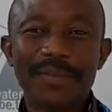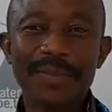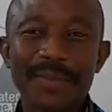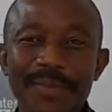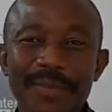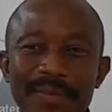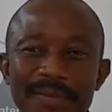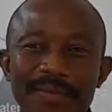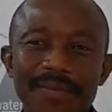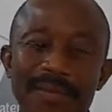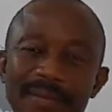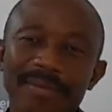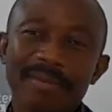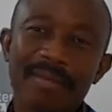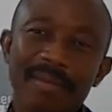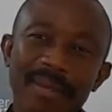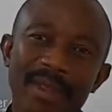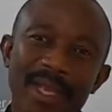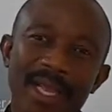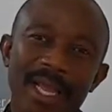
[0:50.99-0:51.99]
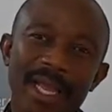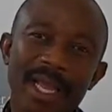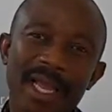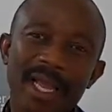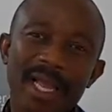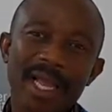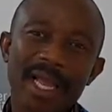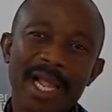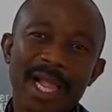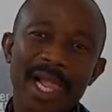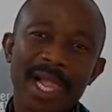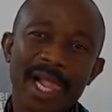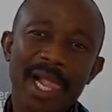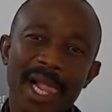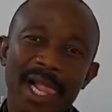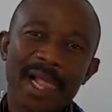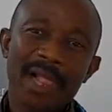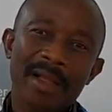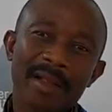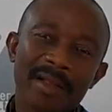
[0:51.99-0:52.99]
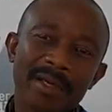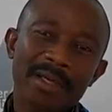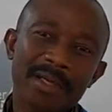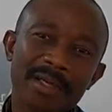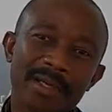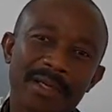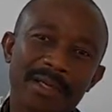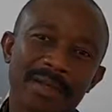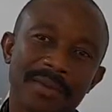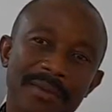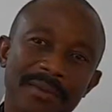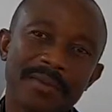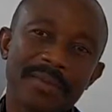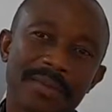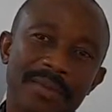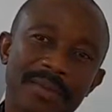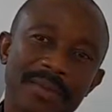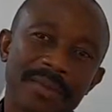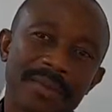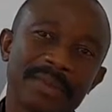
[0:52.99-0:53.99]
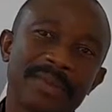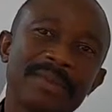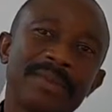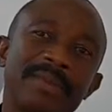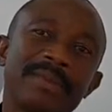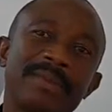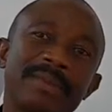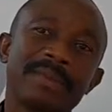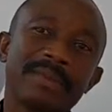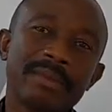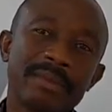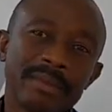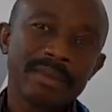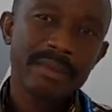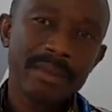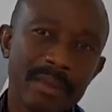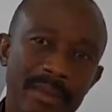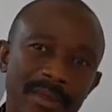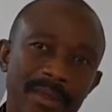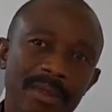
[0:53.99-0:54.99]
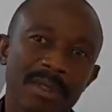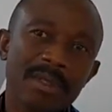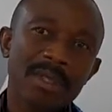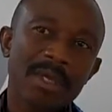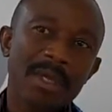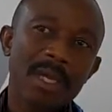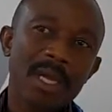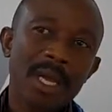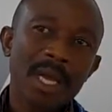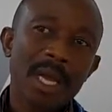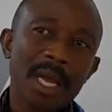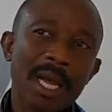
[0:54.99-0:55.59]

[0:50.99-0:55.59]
And what right now is a particular issue of coverage in Ghana?